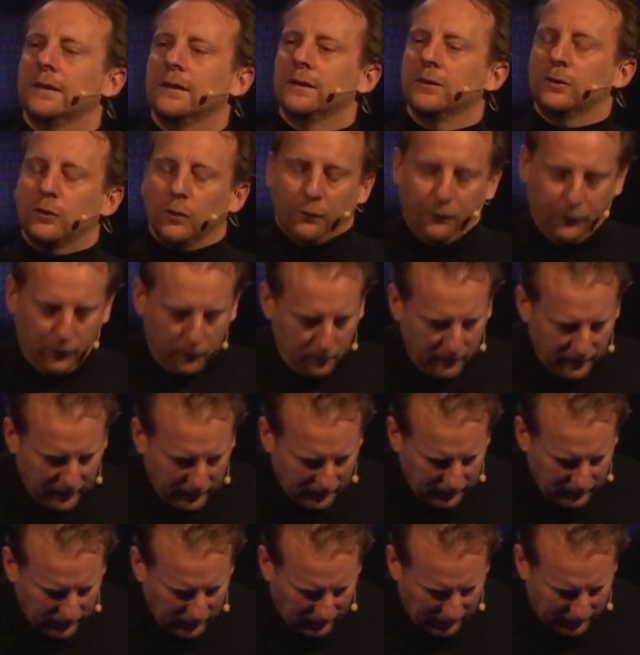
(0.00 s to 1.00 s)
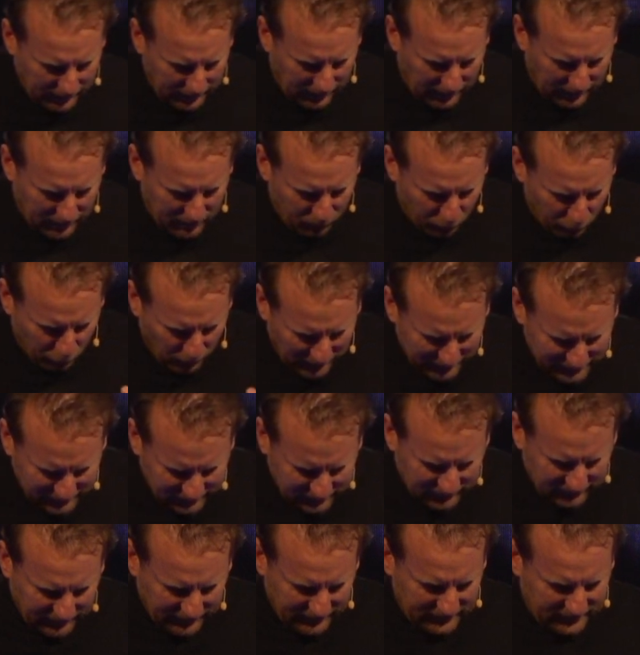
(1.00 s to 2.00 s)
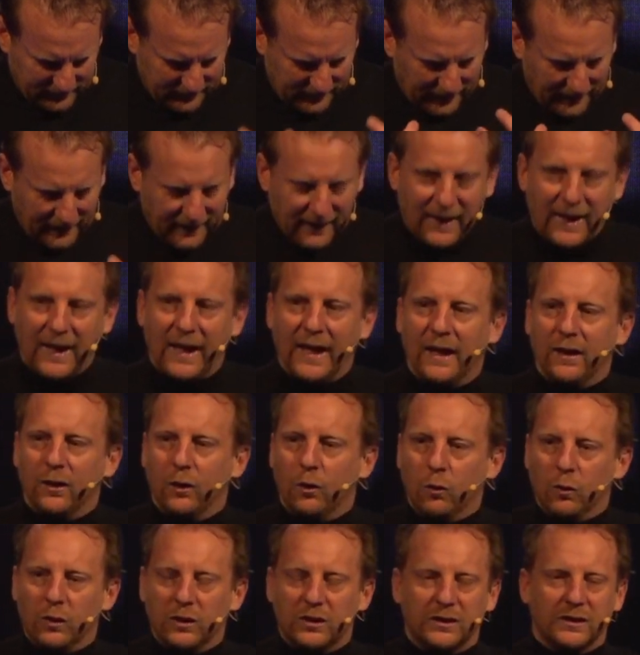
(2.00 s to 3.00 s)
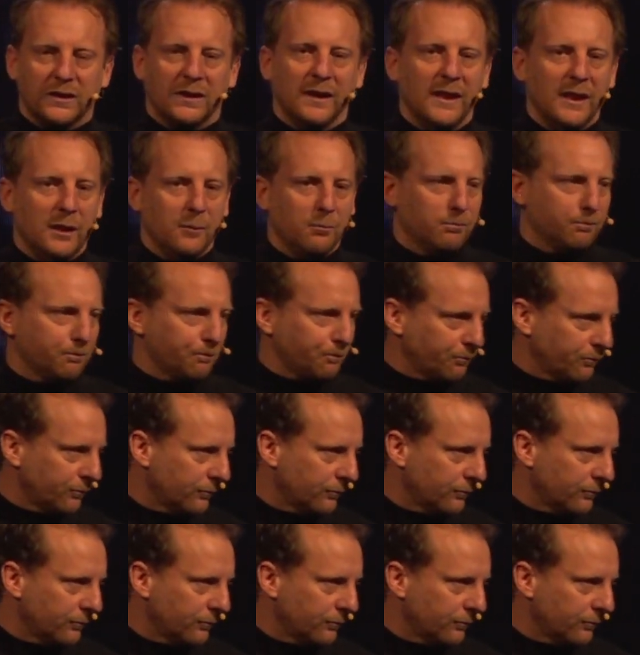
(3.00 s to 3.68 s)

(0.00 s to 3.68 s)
So for me, I'm restless and I can't go to sleep.